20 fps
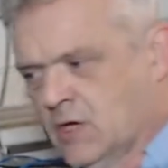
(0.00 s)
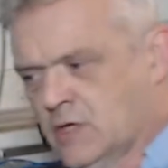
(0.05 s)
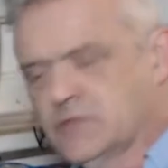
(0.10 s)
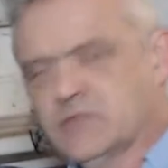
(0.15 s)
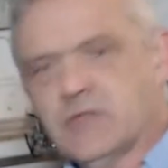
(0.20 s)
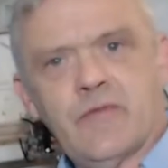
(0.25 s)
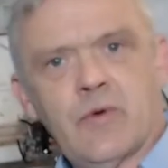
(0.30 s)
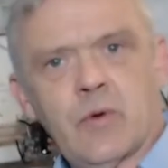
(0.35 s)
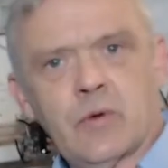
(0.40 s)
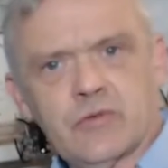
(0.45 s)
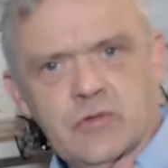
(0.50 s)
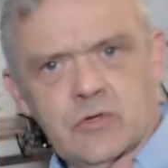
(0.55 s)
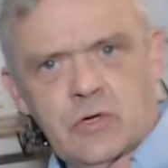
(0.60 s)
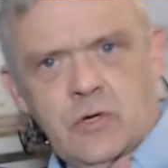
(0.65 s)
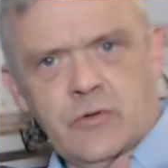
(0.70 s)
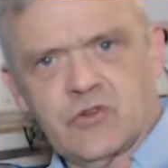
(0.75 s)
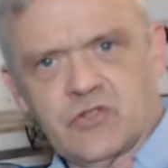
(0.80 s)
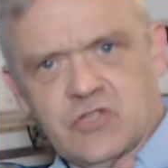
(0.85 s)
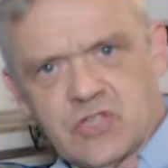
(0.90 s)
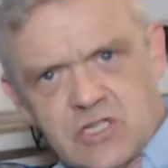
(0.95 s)
So if you want to
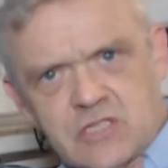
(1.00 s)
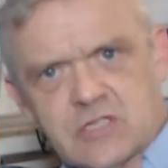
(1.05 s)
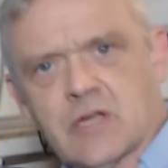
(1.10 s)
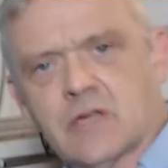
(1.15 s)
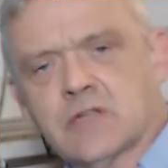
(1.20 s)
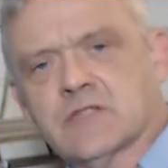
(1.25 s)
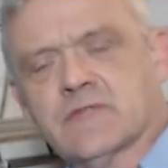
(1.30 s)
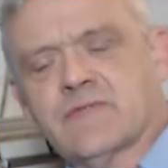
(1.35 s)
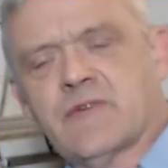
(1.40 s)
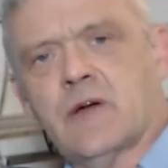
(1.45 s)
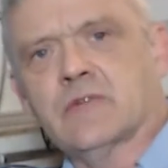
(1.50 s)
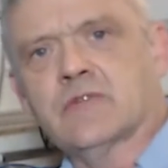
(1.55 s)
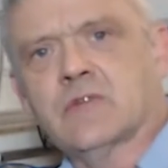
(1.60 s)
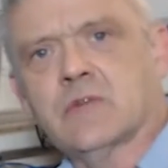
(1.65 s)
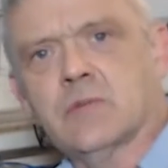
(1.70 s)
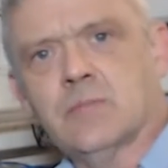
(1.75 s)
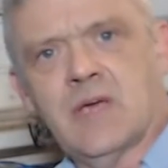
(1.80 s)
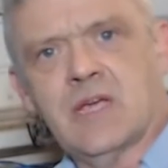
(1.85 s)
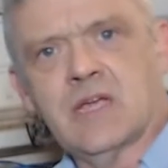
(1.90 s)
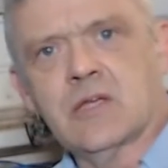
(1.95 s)
know the details of how
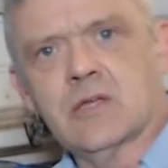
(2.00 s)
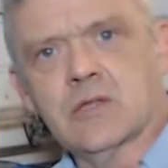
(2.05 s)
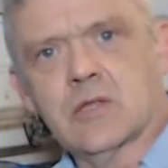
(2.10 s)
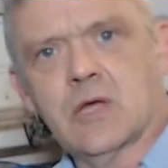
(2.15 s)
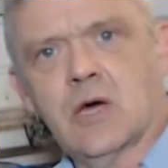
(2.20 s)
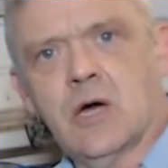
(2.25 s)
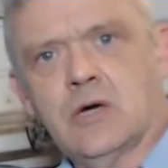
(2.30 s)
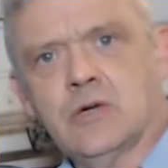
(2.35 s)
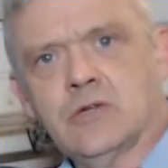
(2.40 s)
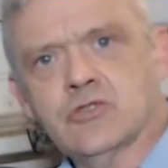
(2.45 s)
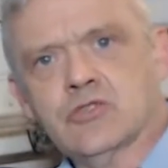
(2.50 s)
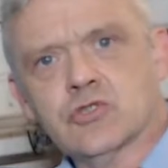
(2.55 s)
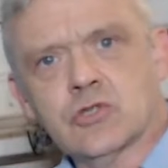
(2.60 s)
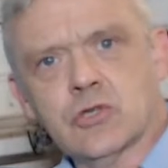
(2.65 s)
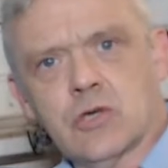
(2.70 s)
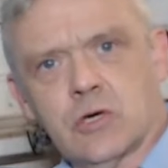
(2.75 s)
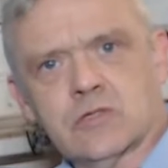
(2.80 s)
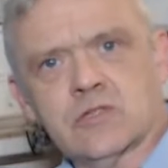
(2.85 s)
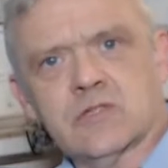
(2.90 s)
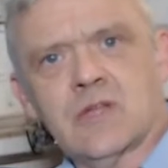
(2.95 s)
to make those,
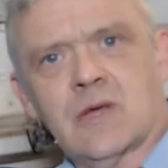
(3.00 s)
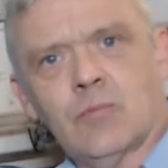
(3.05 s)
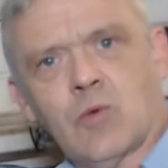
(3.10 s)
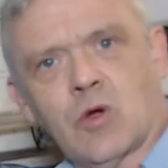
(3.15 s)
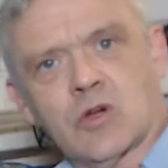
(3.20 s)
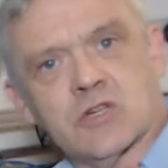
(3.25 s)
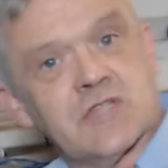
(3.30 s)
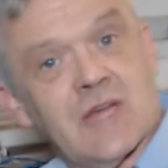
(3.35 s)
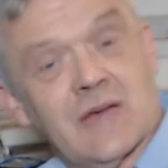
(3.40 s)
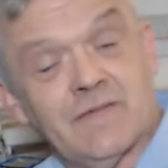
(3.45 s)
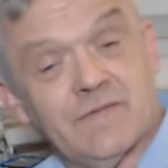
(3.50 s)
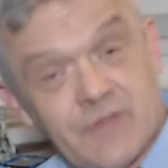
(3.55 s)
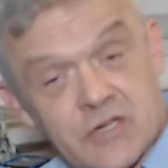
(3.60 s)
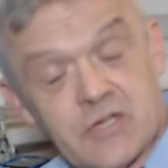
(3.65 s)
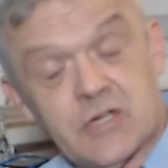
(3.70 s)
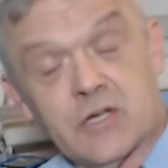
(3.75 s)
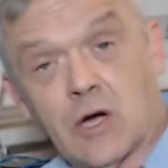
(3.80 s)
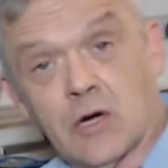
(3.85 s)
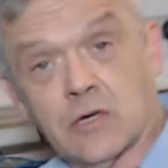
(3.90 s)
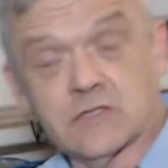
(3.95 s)
go to them and watch that
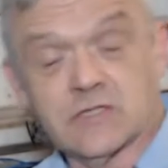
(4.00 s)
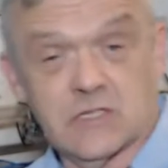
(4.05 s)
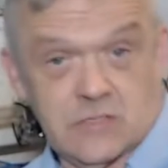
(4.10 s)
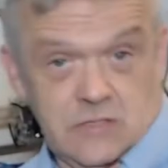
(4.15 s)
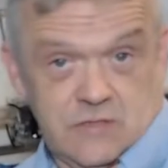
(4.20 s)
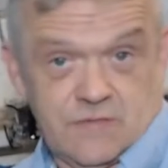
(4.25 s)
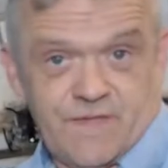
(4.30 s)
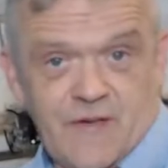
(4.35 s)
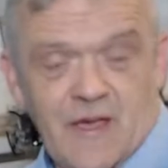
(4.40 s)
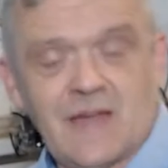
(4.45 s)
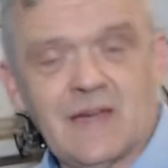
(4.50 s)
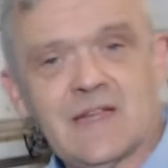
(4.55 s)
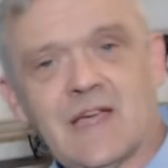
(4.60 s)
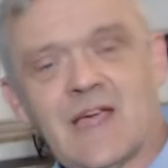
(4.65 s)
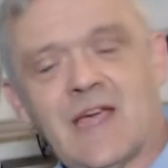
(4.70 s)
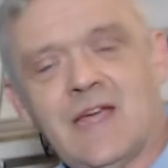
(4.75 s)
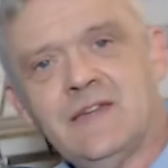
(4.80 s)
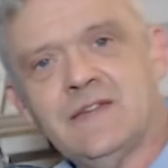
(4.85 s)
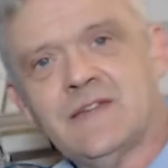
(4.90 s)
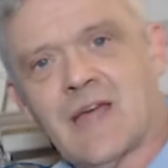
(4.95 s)
video. It's fairly
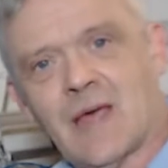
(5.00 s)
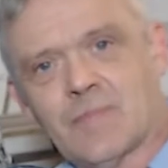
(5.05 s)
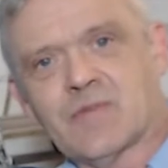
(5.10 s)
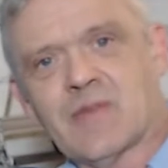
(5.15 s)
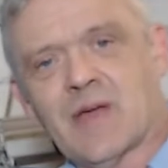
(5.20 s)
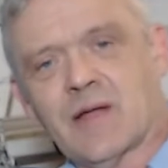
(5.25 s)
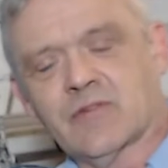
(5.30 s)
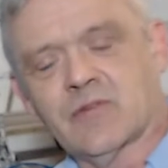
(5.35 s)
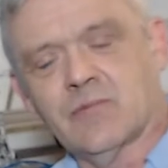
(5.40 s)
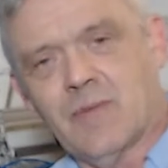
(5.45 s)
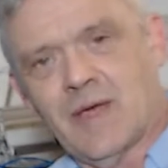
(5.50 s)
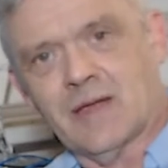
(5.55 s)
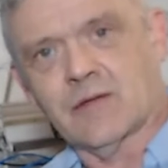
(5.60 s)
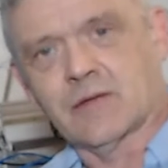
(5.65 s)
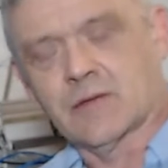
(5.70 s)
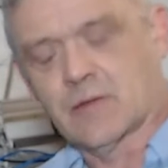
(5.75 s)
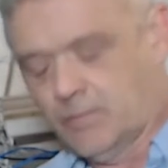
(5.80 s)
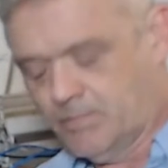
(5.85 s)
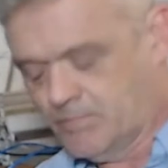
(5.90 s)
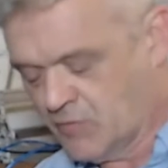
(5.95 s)
in-depth how to
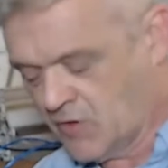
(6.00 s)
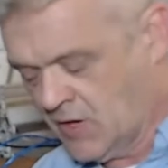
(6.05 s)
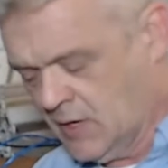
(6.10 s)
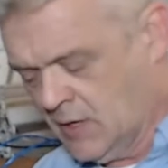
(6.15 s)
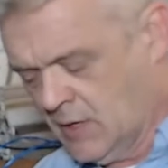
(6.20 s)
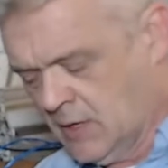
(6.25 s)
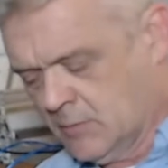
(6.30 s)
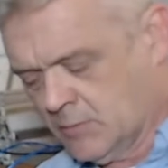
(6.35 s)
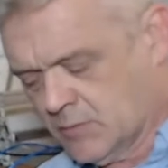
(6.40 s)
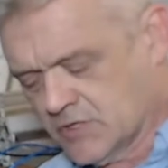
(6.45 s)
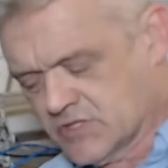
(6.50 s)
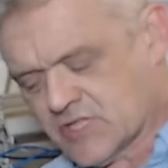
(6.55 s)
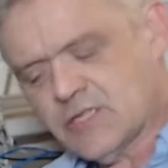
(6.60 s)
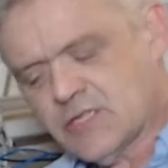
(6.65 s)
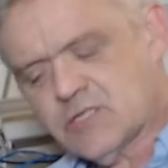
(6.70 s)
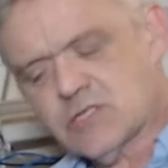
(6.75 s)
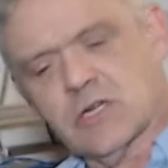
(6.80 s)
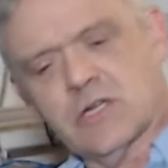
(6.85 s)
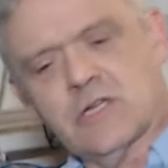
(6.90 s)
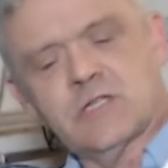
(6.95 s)
make them. But
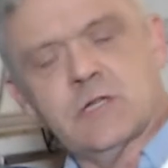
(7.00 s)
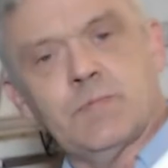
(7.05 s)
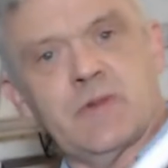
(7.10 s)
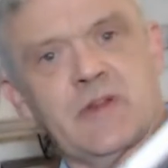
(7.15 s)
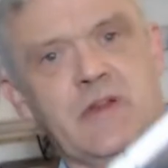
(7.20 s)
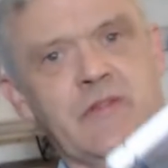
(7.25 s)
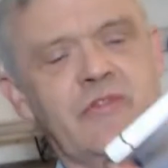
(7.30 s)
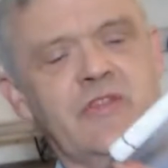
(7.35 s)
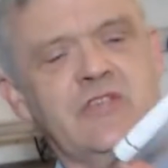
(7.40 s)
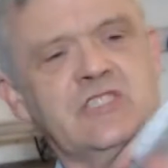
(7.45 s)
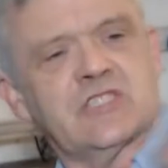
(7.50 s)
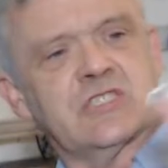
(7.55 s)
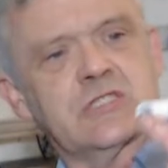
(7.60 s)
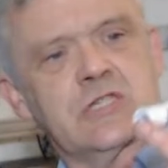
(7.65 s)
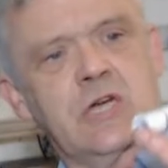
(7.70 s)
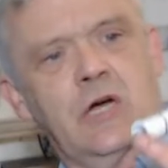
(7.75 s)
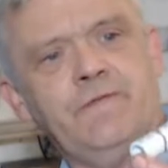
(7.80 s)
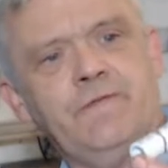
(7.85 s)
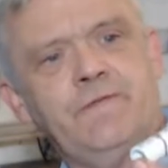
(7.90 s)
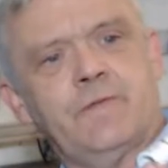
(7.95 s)
essentially it's a bit of this
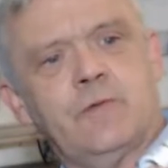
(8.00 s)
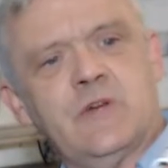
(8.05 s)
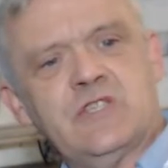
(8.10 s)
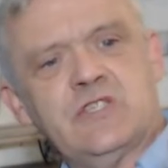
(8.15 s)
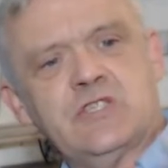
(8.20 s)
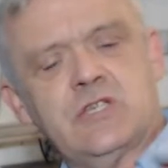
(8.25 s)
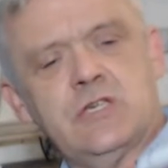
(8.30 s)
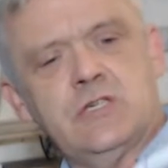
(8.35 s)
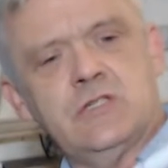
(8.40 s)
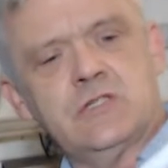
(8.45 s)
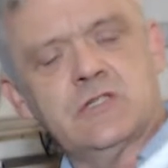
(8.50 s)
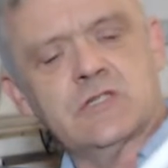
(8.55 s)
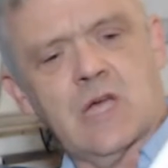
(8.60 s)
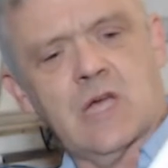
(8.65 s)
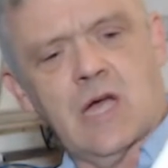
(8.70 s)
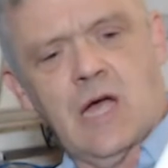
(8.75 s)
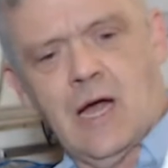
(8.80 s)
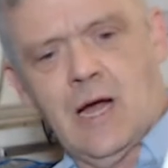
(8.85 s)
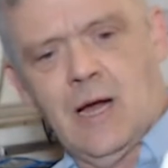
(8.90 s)
stuff, which is